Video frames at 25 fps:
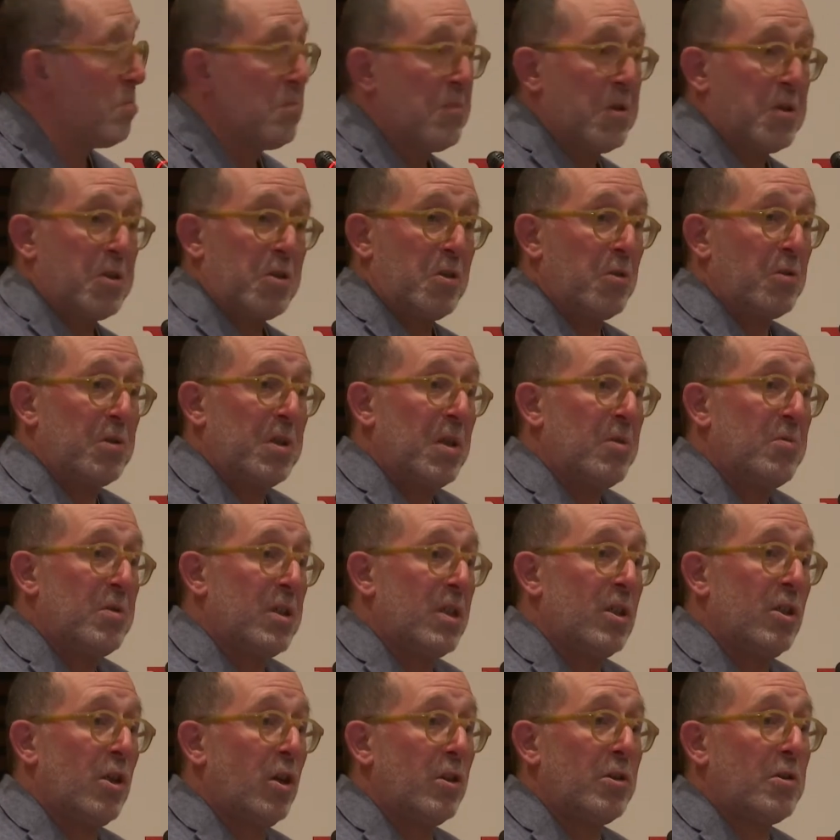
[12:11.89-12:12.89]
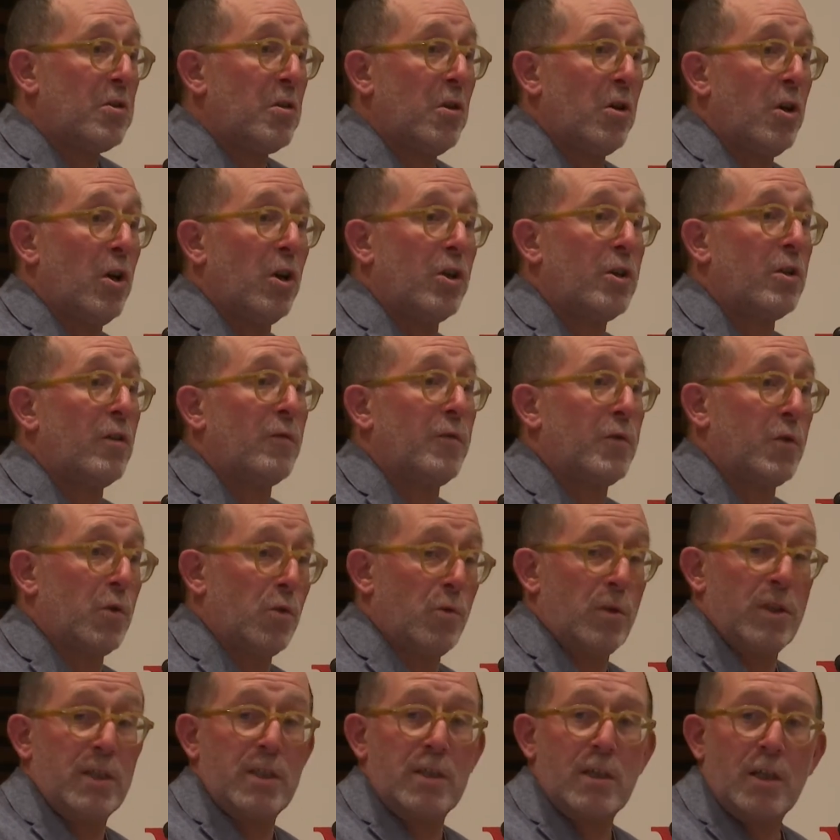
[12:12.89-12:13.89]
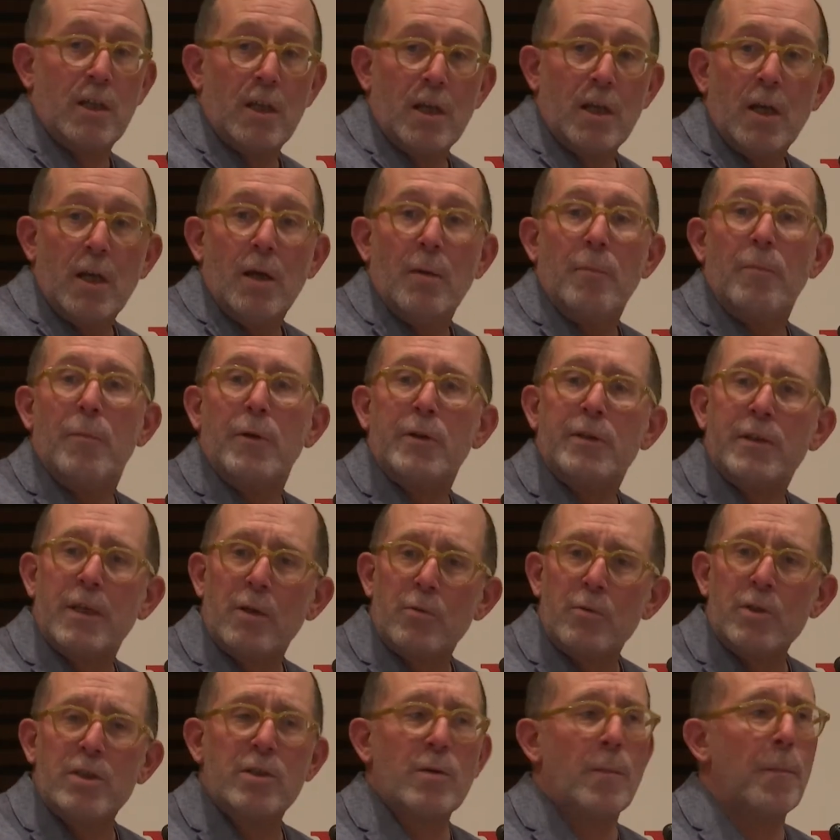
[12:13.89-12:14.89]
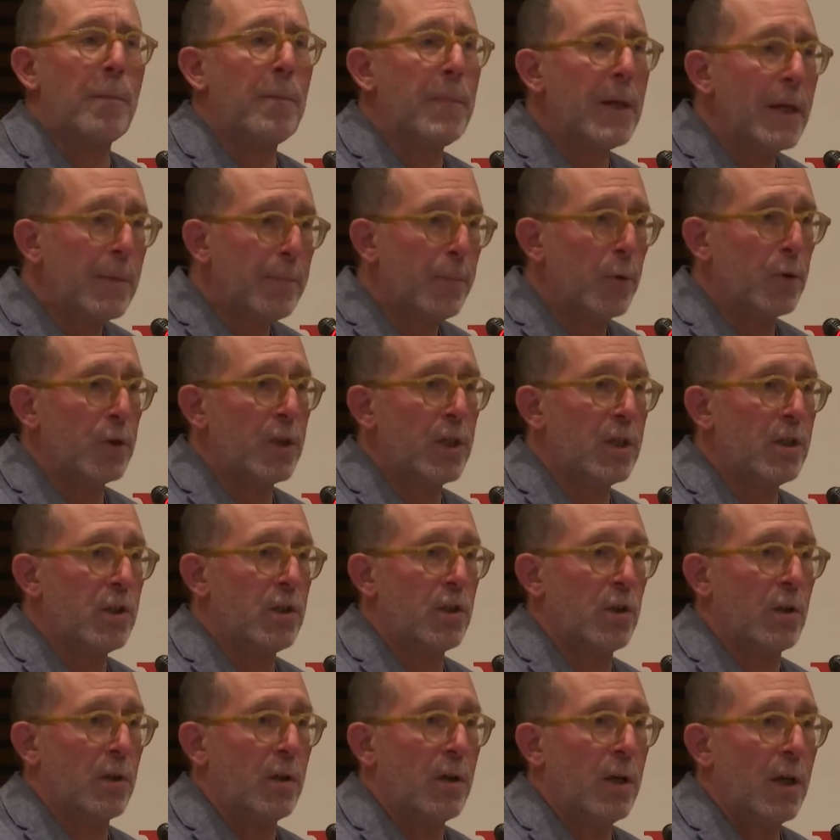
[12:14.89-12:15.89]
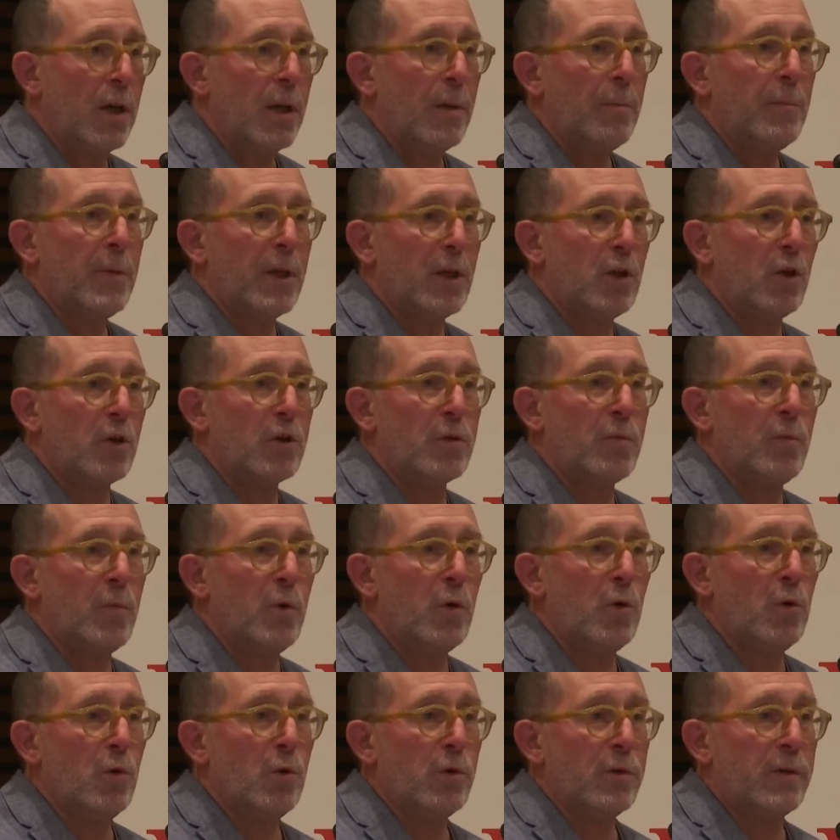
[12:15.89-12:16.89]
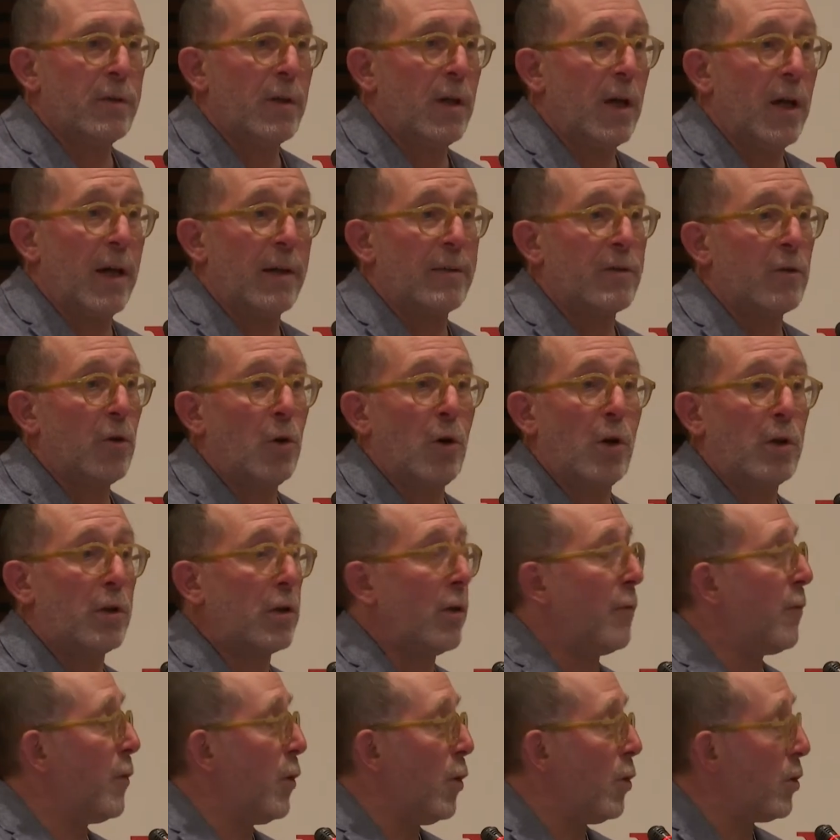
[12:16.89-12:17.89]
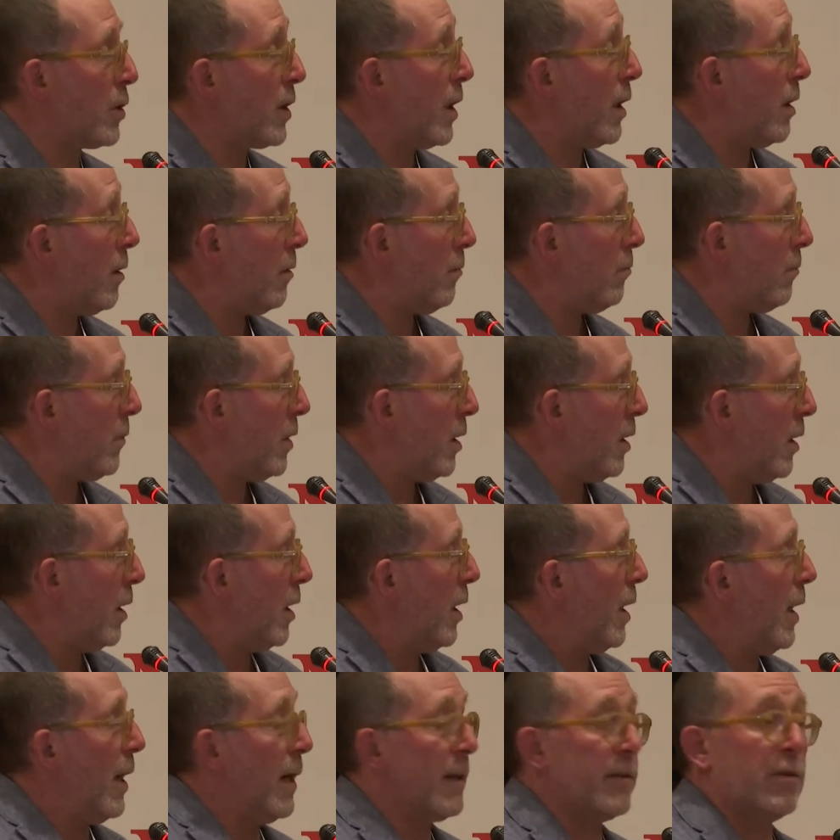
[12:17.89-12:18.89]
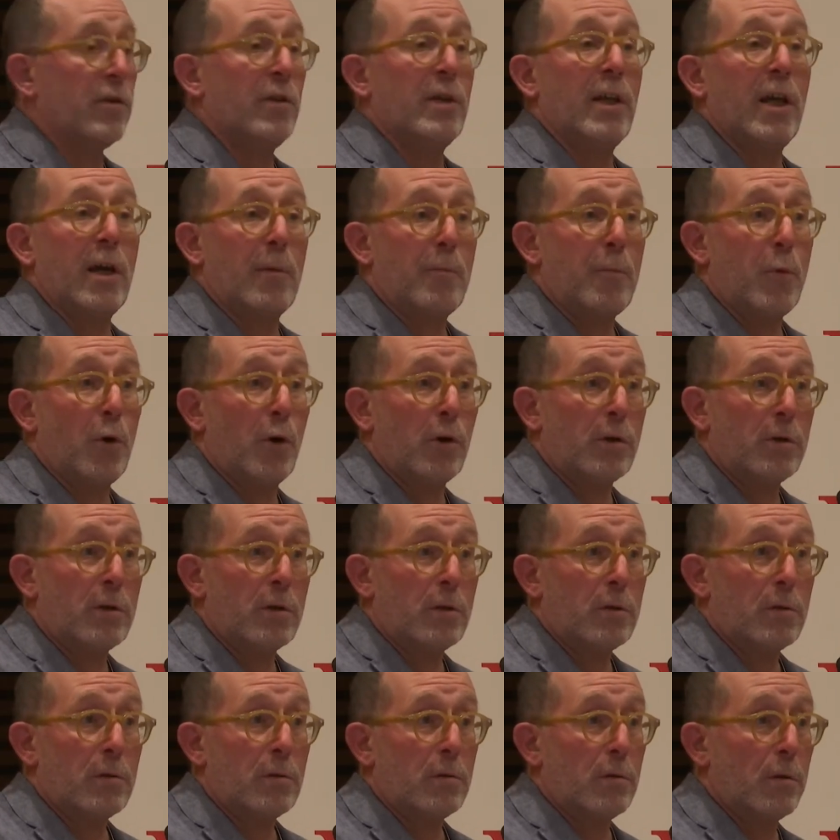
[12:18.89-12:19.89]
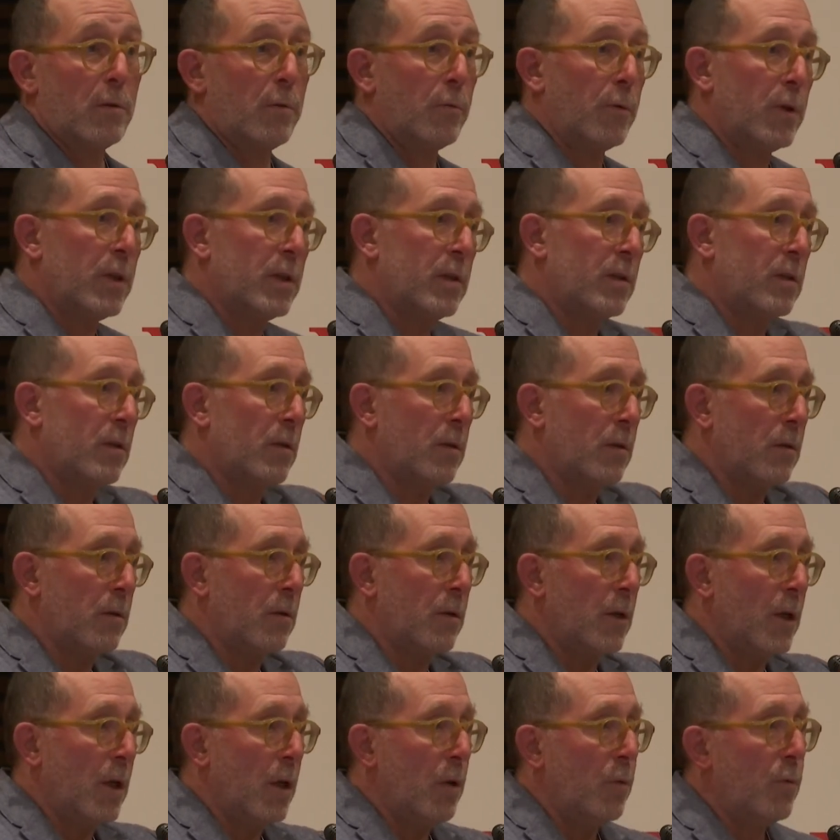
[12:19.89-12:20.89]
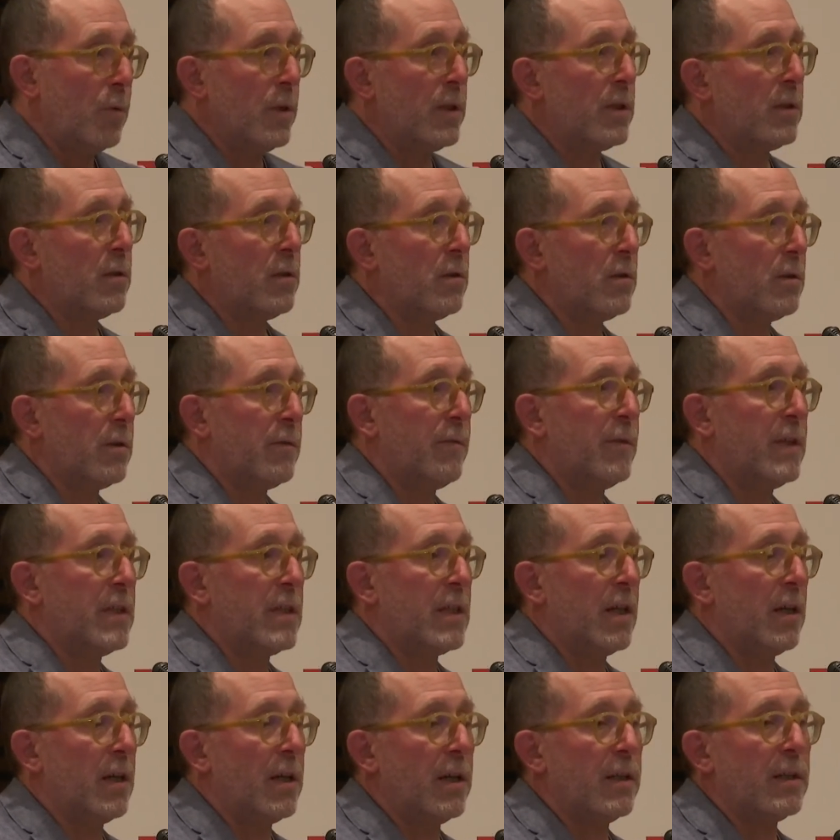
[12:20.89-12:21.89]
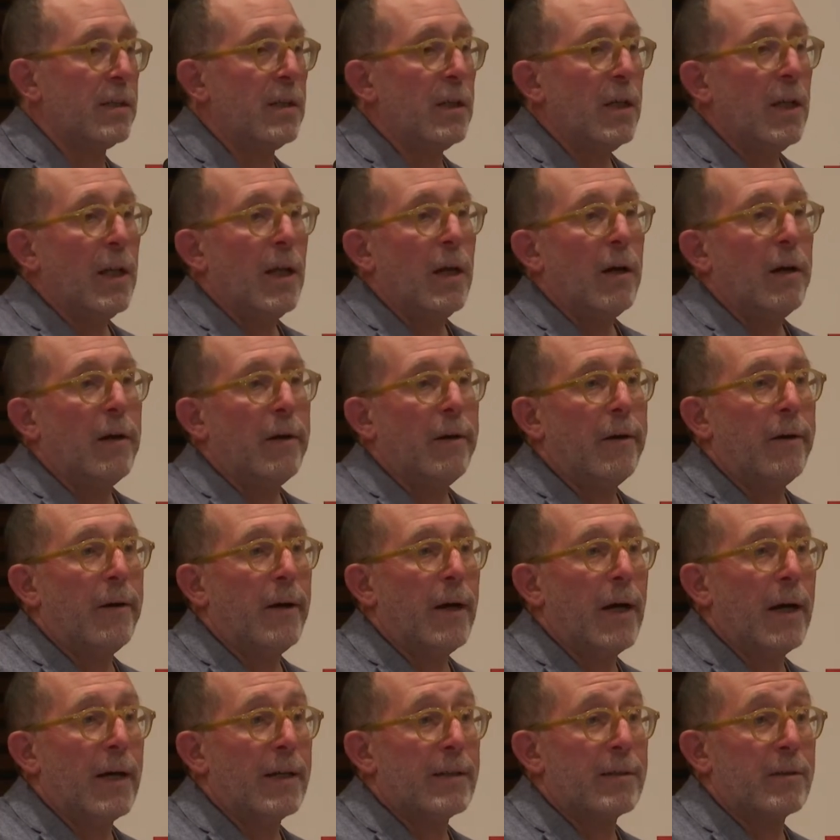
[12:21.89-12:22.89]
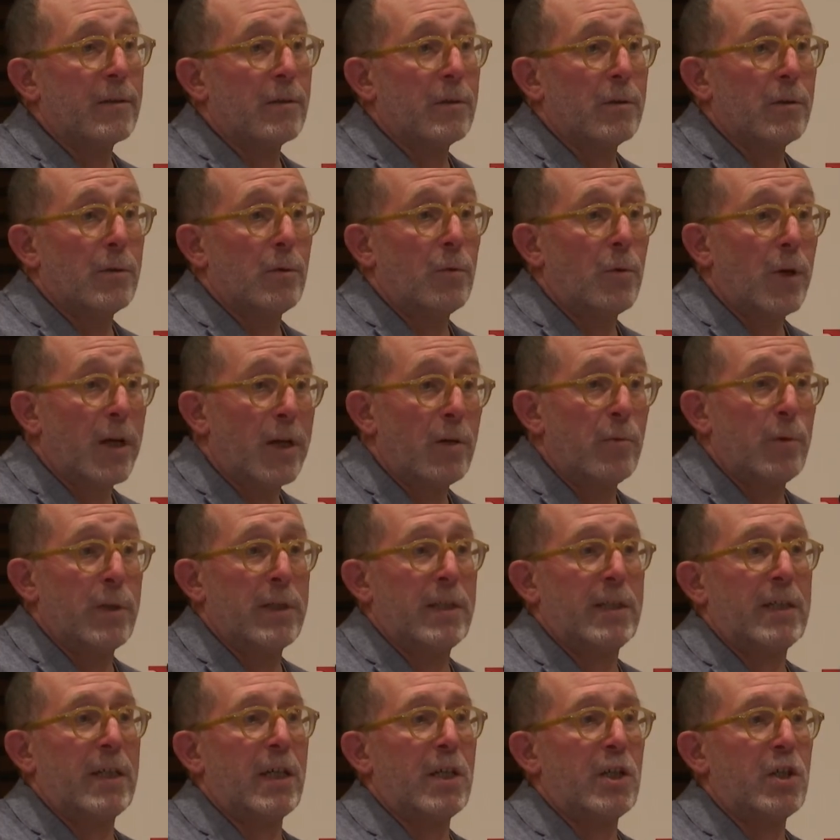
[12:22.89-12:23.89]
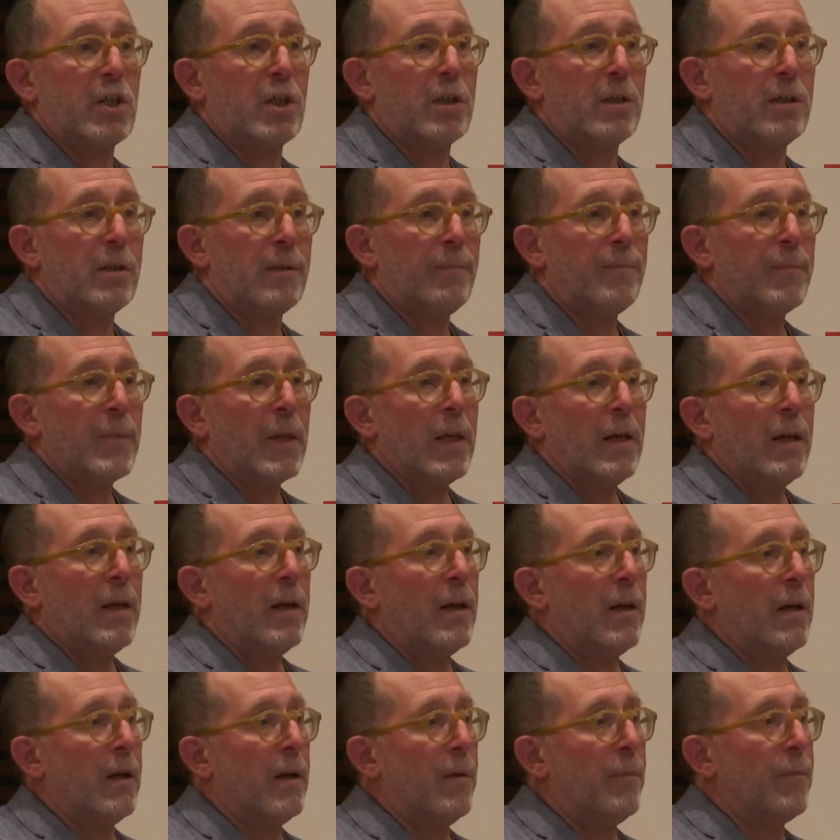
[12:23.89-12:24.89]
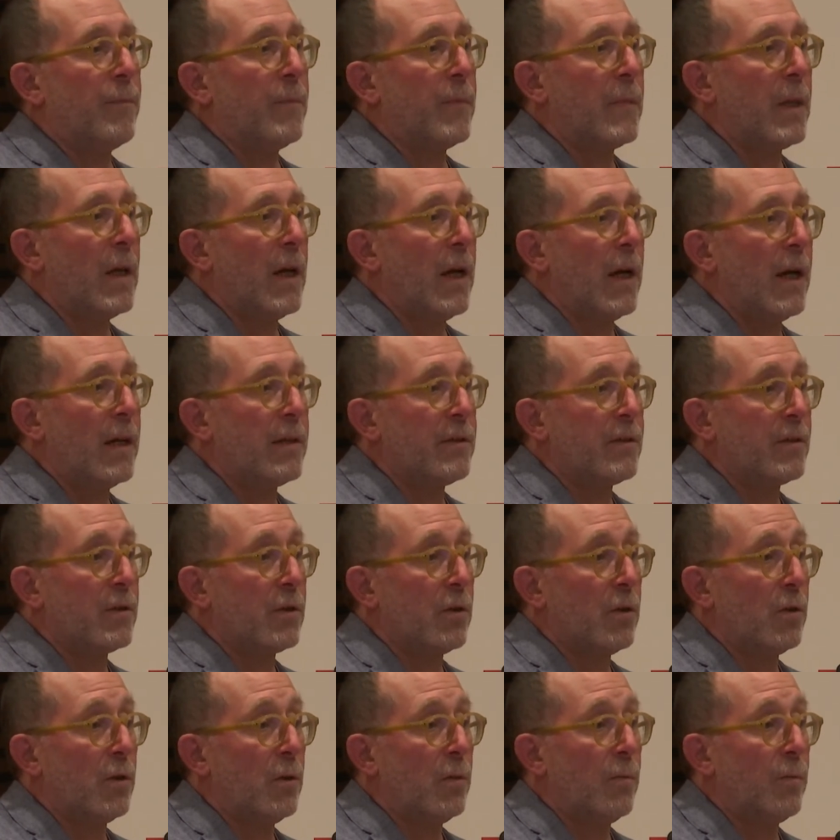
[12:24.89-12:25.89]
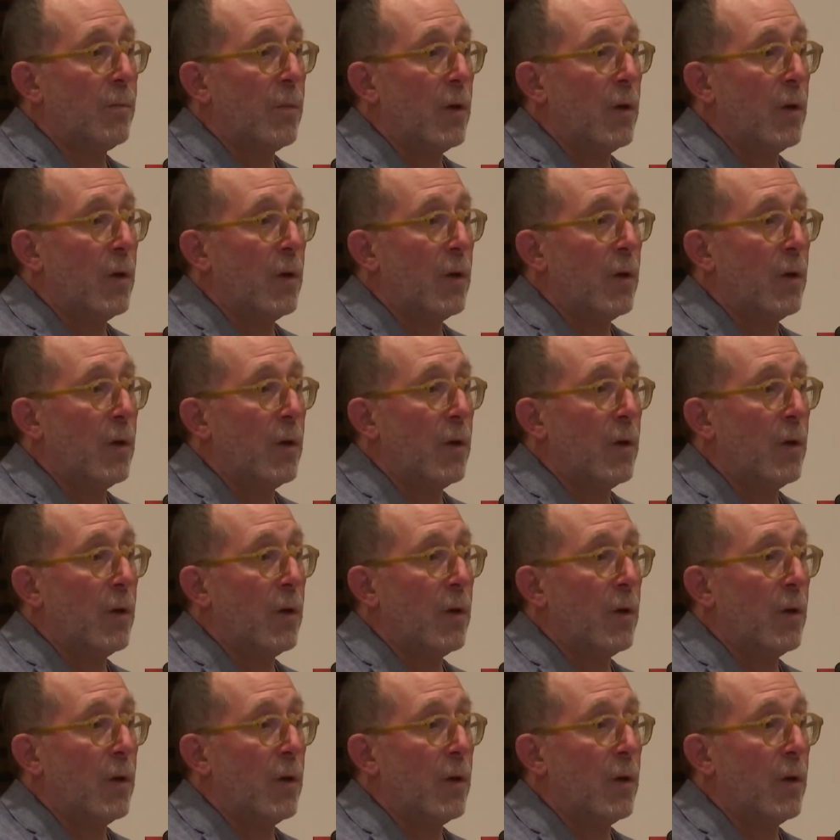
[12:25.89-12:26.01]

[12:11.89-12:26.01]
So there is not a lot of tourists, but there is a big potential, because Mulhouse has a lot of hotels, has an airport with Switzerland, has a railway station, has a